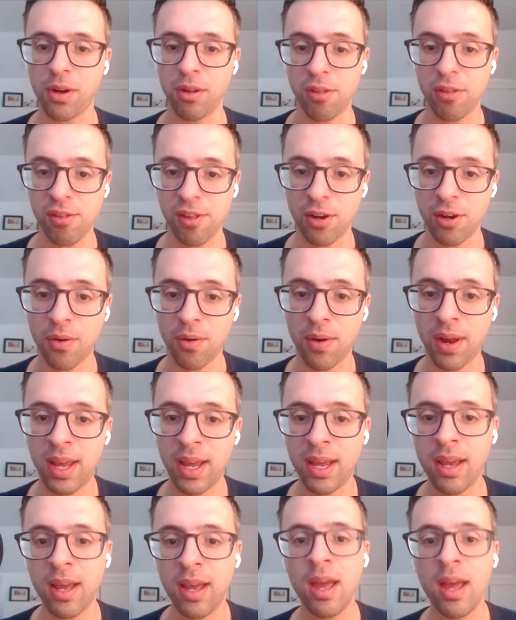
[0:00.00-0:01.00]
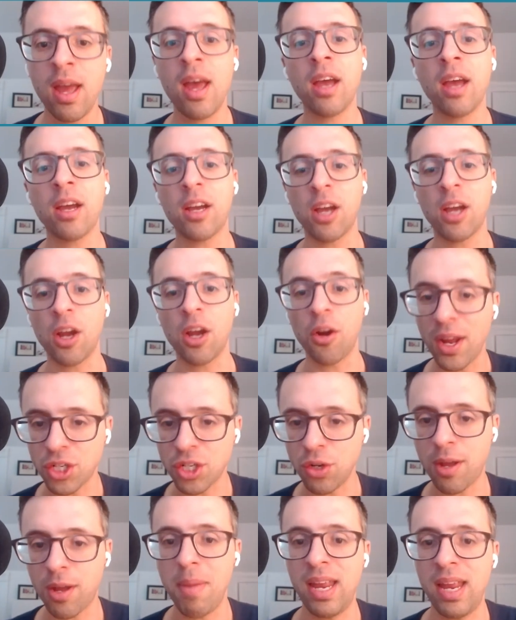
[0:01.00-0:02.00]
for considering congressional
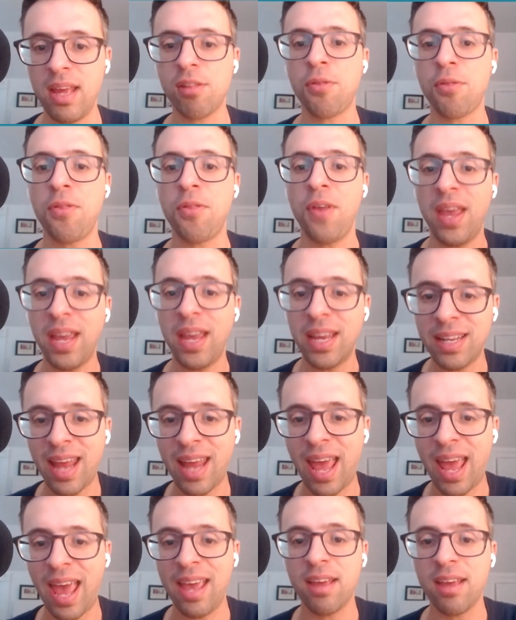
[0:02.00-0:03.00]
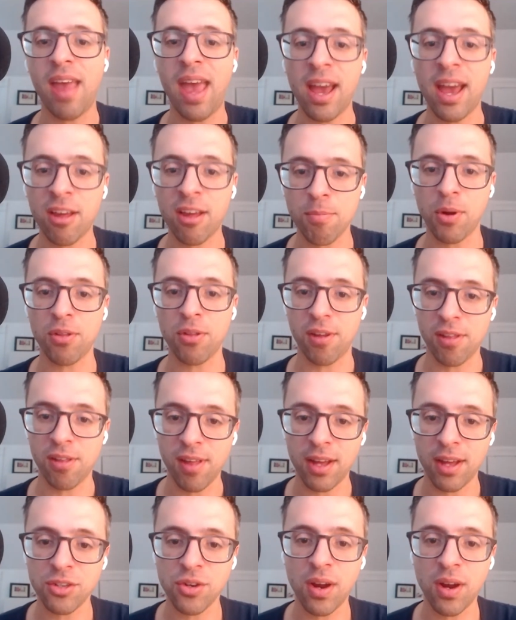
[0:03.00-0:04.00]
committees think tanks experts
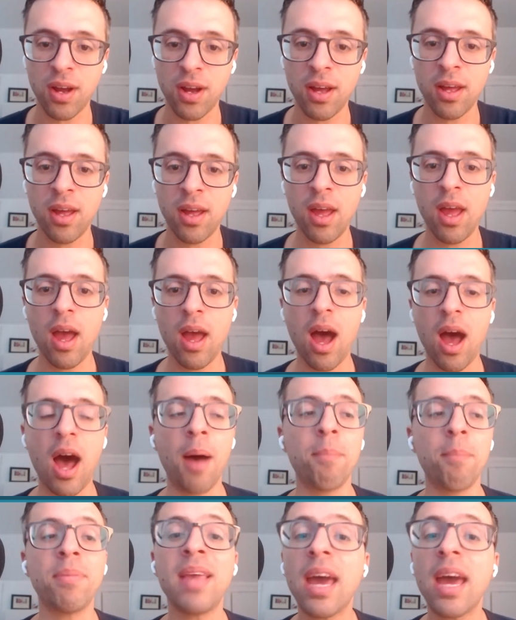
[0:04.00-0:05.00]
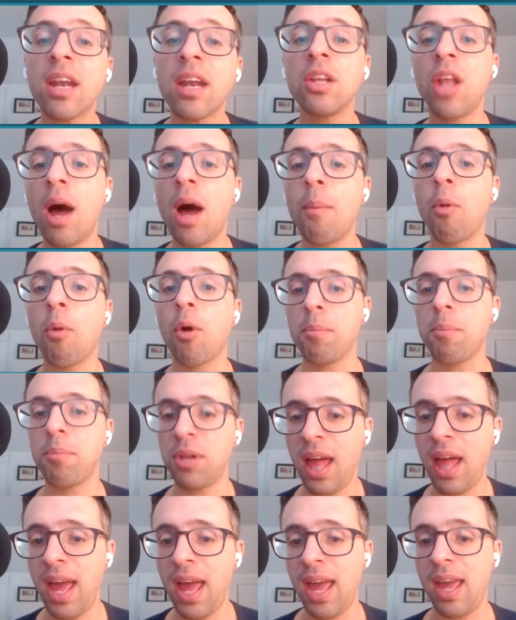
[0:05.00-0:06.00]
etc um, get a lot more
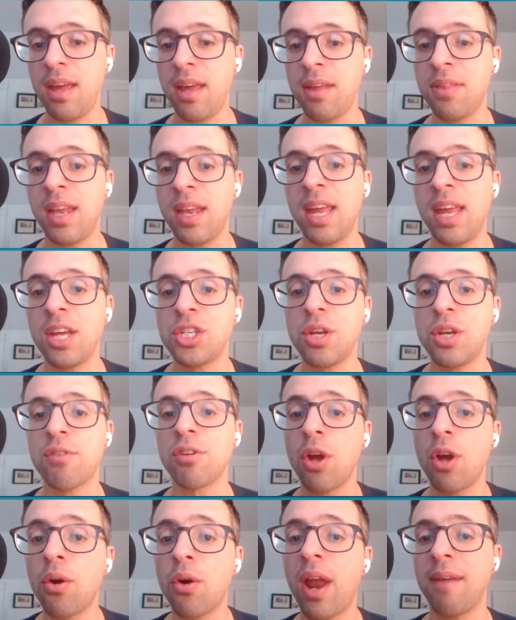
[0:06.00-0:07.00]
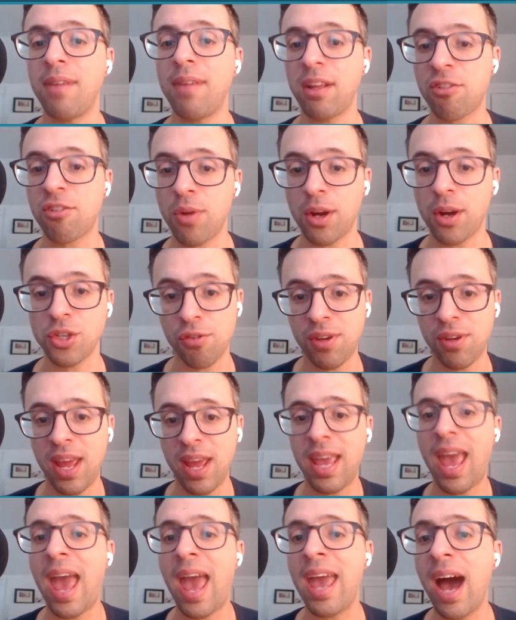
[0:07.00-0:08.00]
play than issues that don't have that structure. So
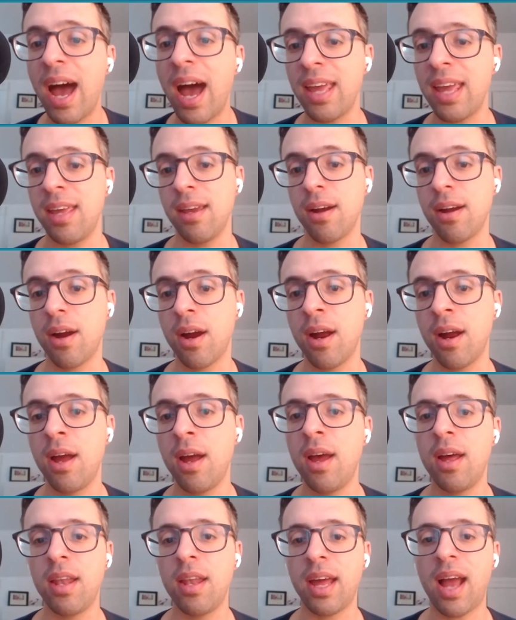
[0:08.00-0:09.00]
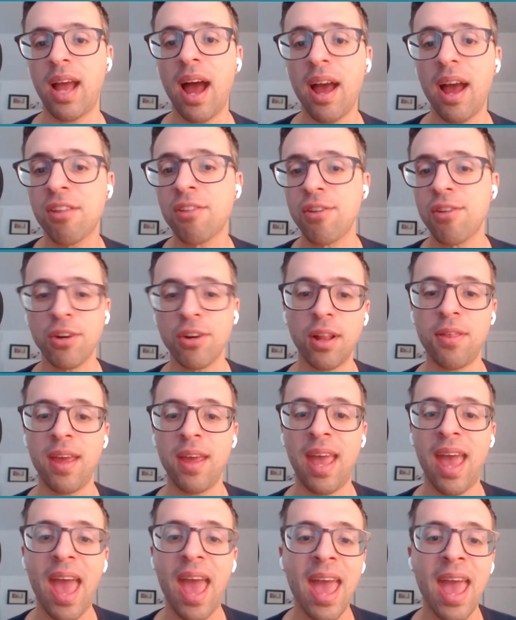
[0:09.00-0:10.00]
take AI here. Like I certainly
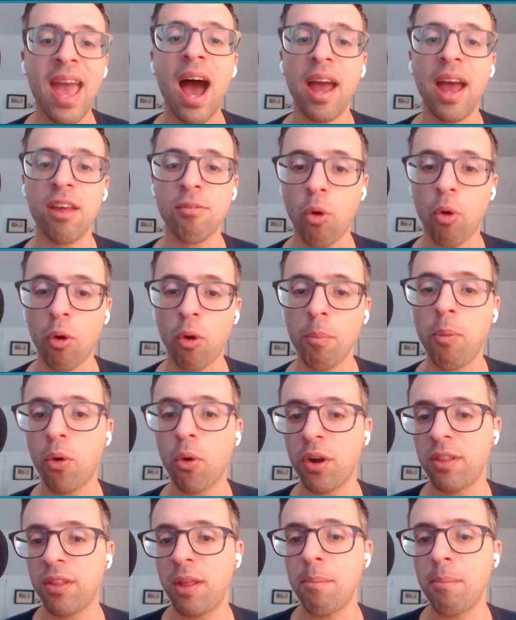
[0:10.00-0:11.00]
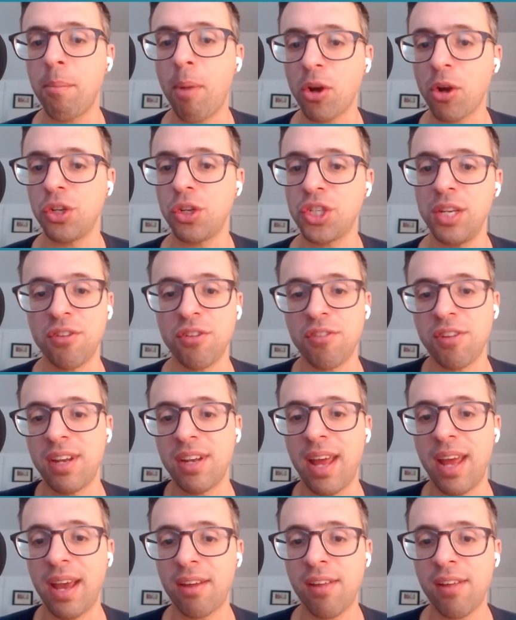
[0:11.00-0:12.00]
think AI is more important than marginal changes
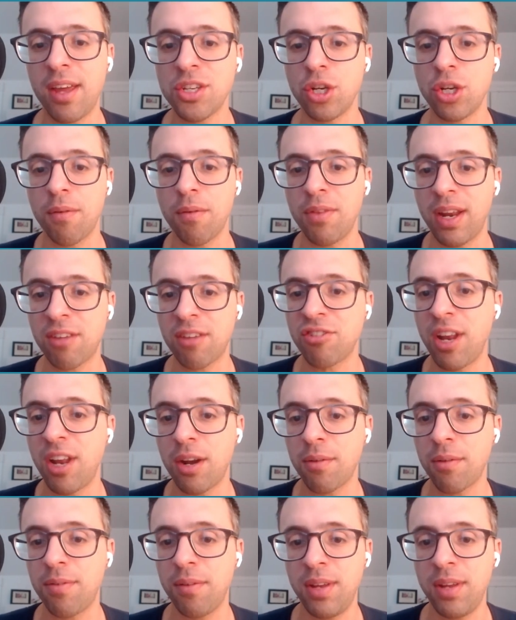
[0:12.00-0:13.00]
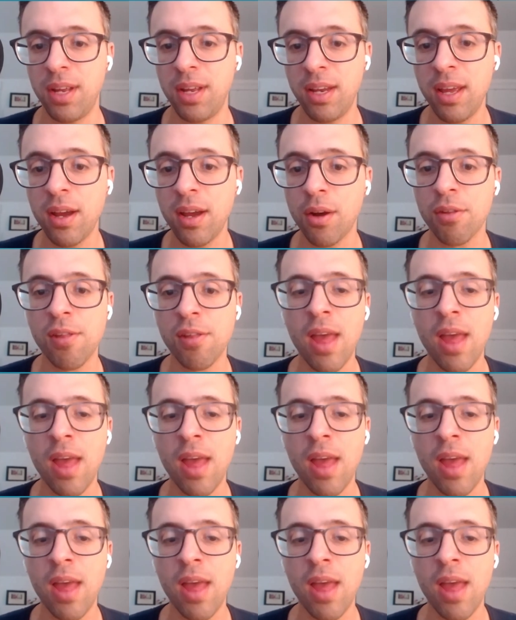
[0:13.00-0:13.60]
in taxation over the next 10 or 15 years,